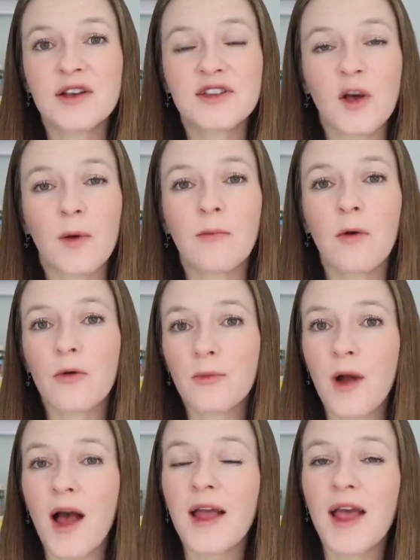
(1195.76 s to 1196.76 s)
So in both
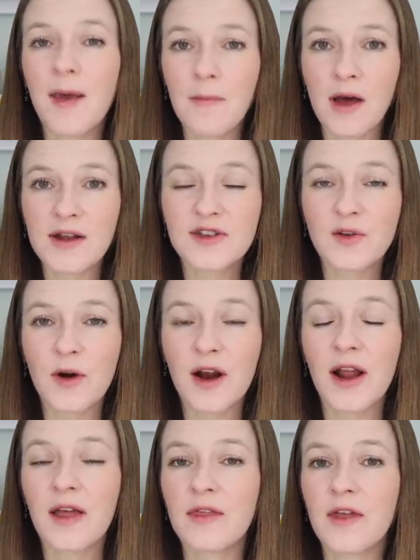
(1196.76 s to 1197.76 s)
RIE and
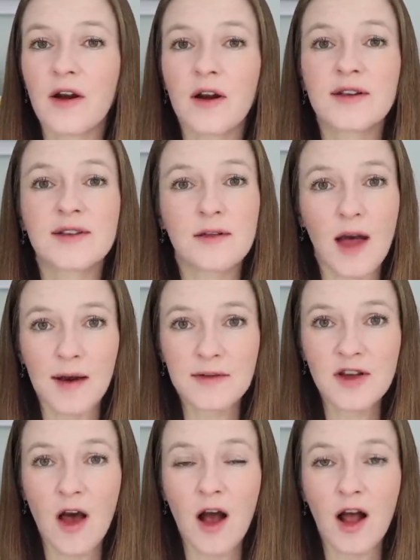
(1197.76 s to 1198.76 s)
Montessori, there is a lot of
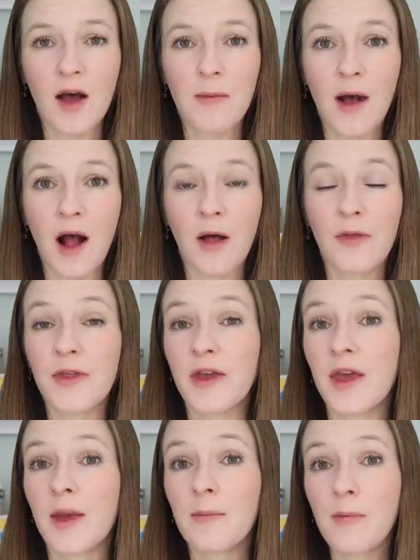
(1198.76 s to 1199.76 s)
talk about
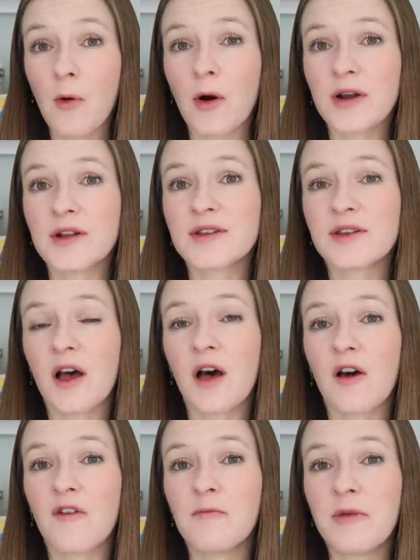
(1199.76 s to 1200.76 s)
the importance
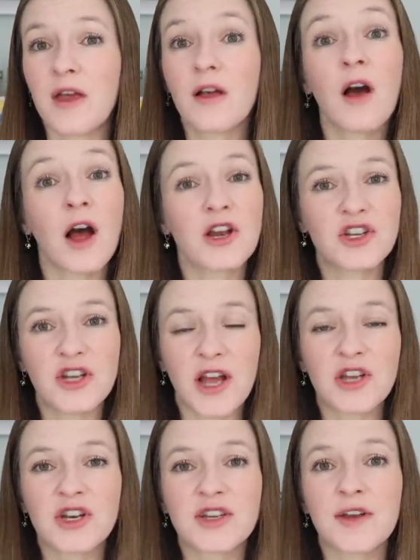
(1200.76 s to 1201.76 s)
of being
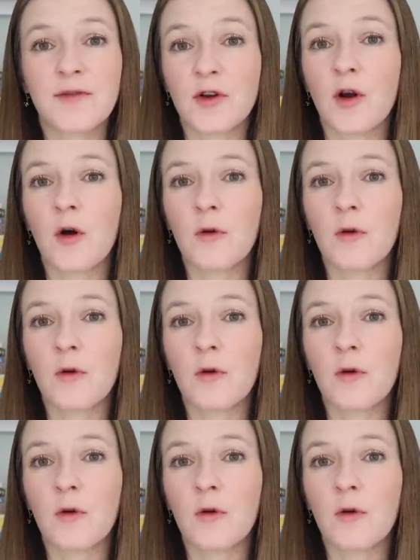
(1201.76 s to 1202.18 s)
conscientious of your